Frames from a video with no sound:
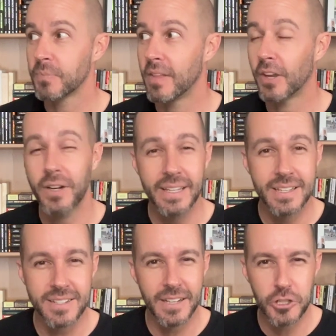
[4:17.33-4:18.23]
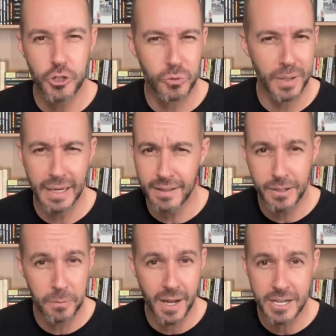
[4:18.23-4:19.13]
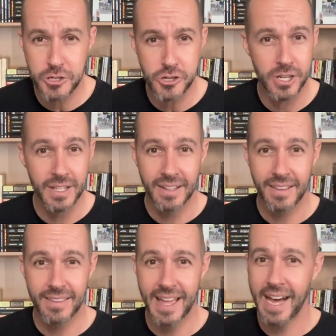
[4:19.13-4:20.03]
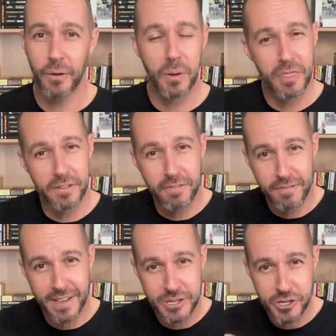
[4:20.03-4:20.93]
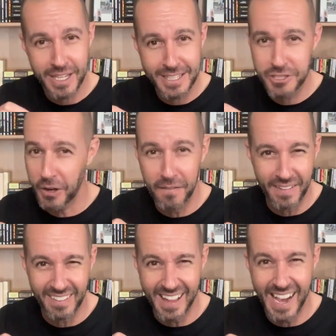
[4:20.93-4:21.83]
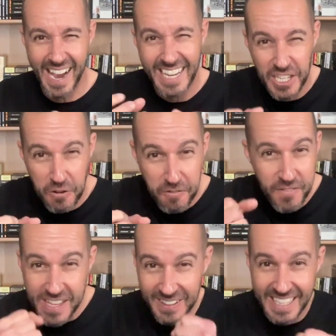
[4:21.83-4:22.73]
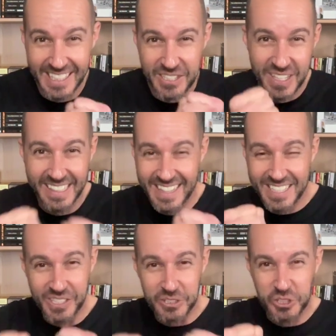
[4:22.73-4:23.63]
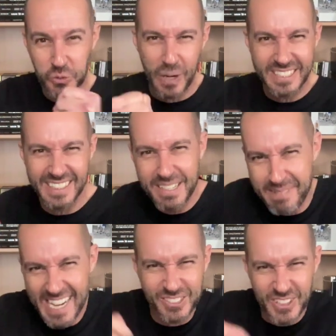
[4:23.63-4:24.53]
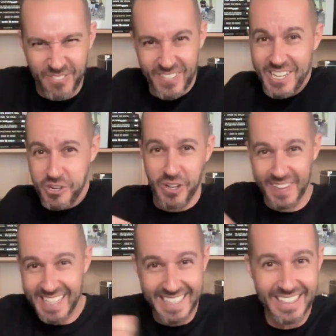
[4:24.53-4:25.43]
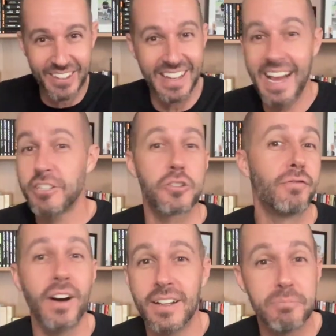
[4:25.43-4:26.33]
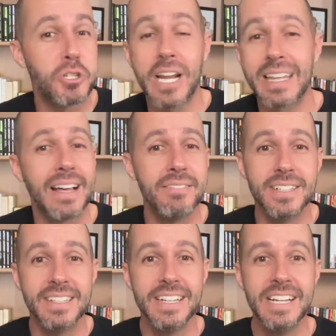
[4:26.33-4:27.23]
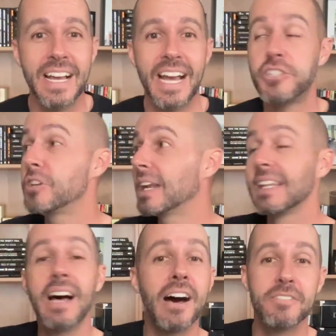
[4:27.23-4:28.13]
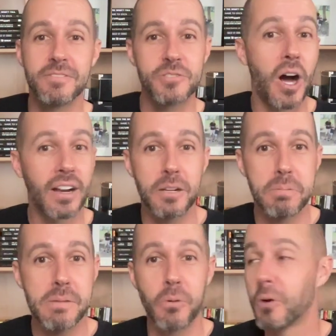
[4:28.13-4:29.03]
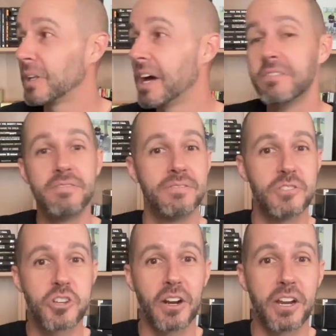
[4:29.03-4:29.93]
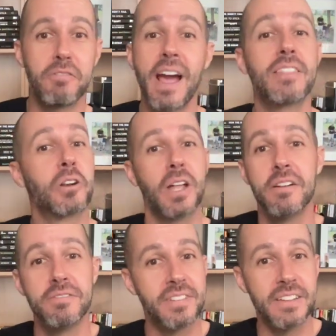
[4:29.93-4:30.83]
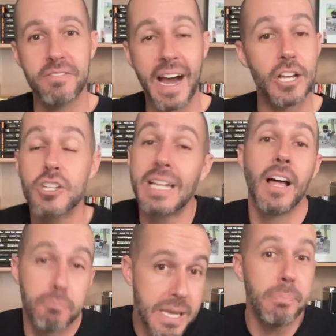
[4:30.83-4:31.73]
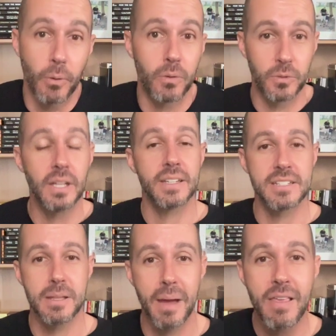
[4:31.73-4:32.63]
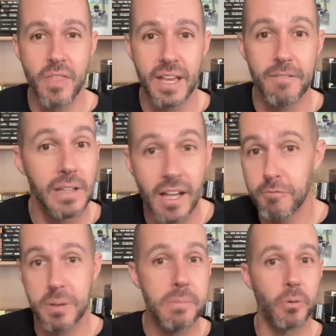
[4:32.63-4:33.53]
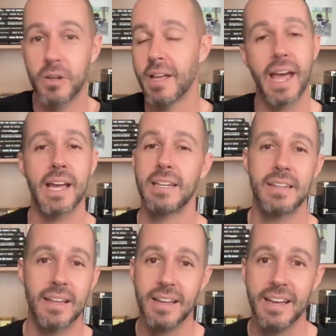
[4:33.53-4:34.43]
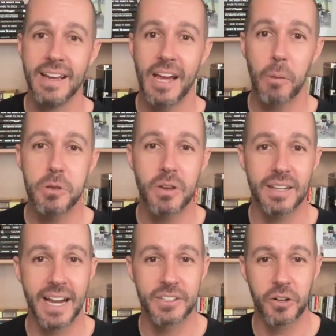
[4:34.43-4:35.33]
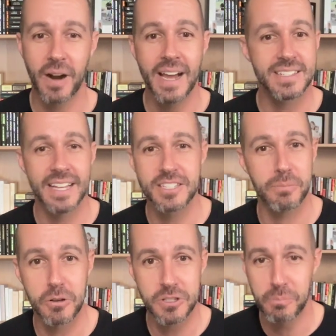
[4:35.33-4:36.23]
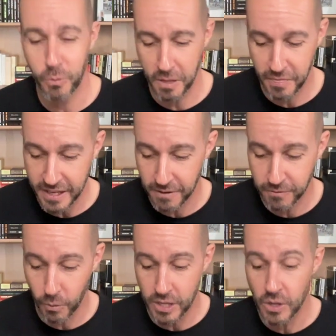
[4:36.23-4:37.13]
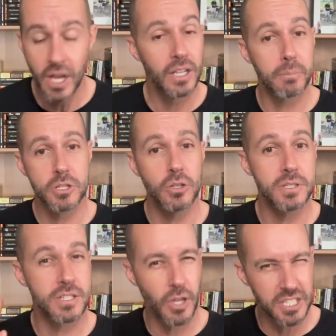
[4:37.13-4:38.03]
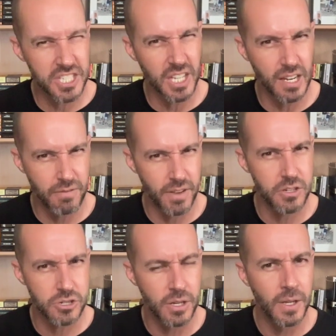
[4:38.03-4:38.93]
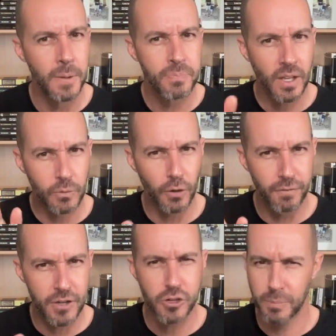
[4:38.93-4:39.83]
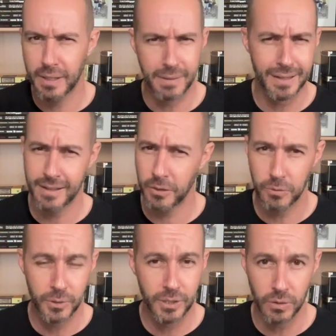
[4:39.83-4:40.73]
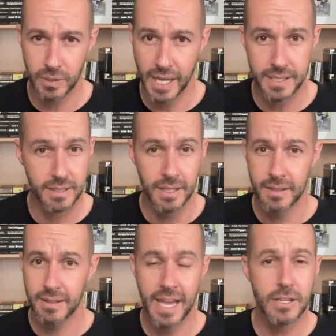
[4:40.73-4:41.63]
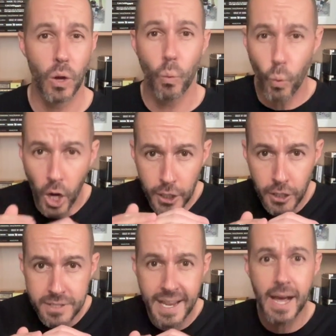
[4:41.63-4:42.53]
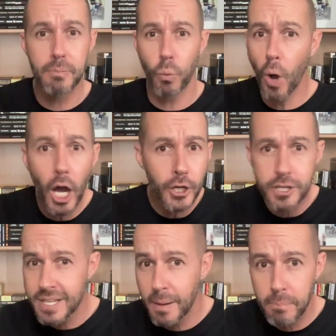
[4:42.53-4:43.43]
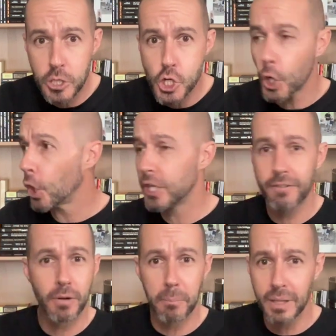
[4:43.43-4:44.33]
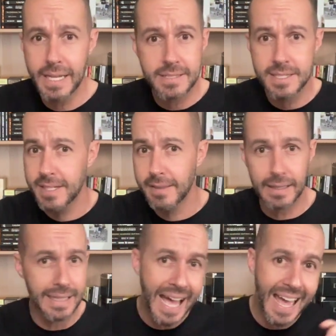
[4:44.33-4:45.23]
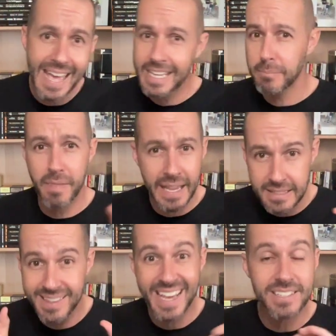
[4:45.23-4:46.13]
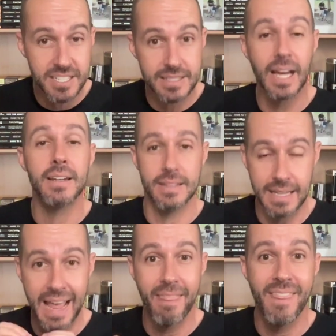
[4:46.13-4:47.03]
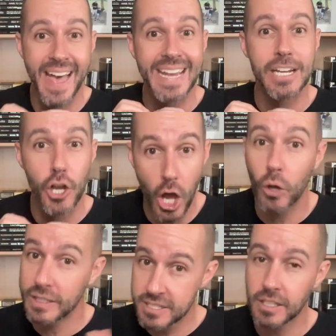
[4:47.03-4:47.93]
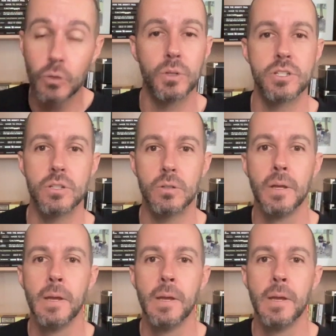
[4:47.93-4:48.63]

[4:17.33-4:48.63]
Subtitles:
There is an adrenaline rush that when the fish gets on the line and you feel it and you get into this little wrestling match with a fish on the end of your line, it's just fun. But you got to love it. And so you got to love talking to people, or love sharing your faith, or love inviting. You got to love people, really, is the main thing. If you love people, you're like, hey, I need to help you connect to Christ. That's the most important thing for you. Number two is this: they study fish. A real fisherman, like, they're real, like, they know water depth, water temperature, different places in the lake. I mean, they study and they know, at least the good ones do.